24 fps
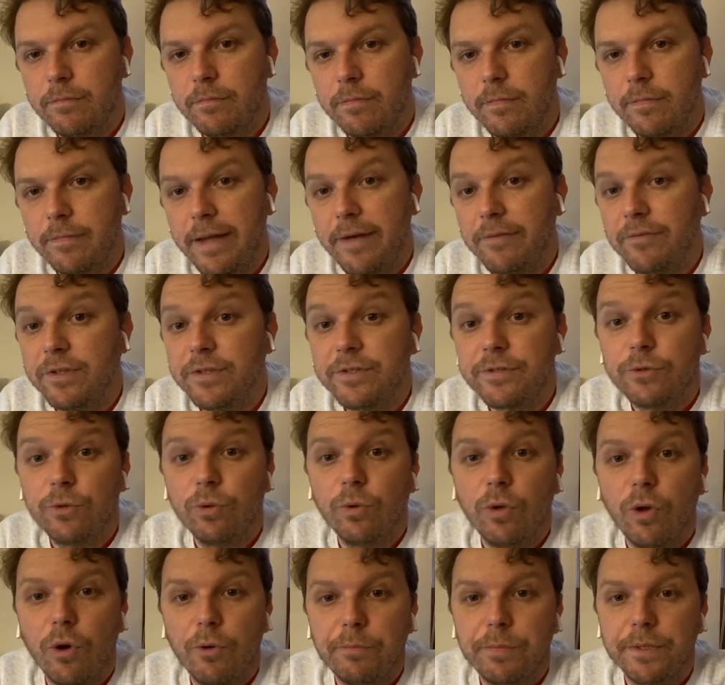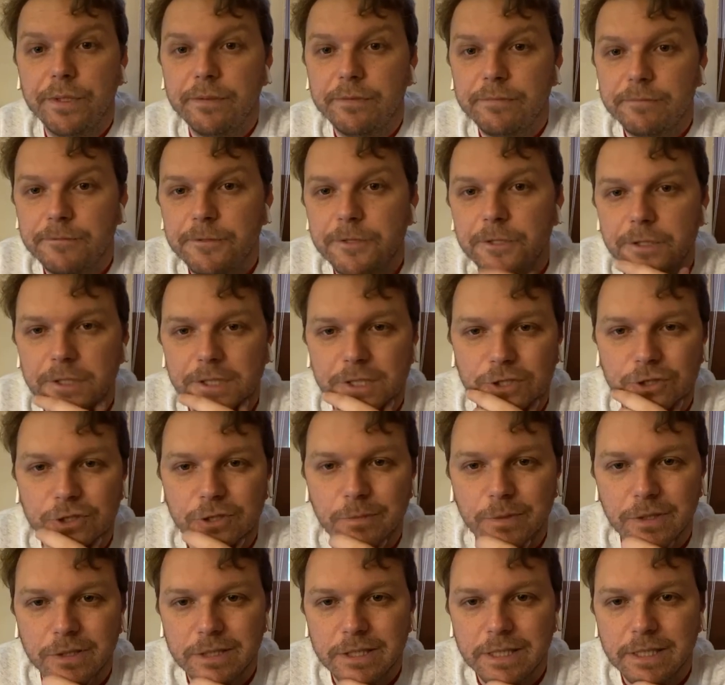have the school open to
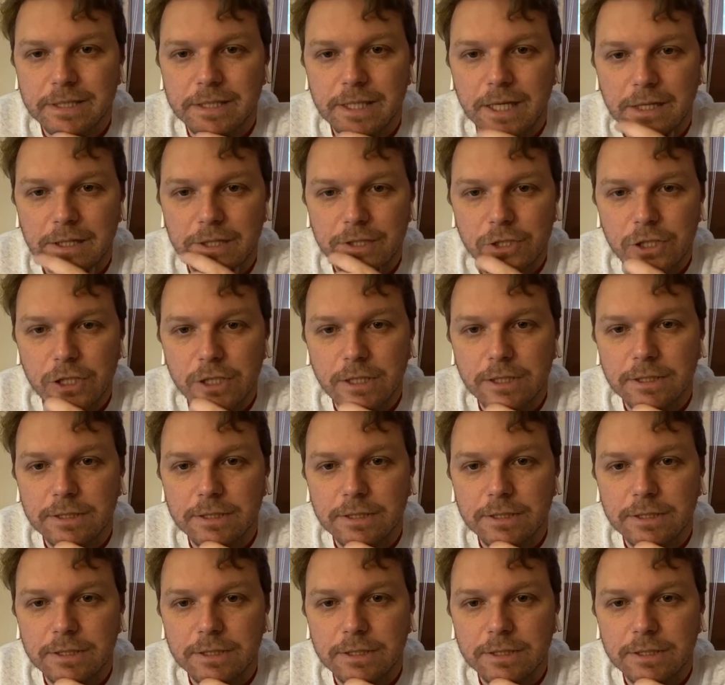distribute technology.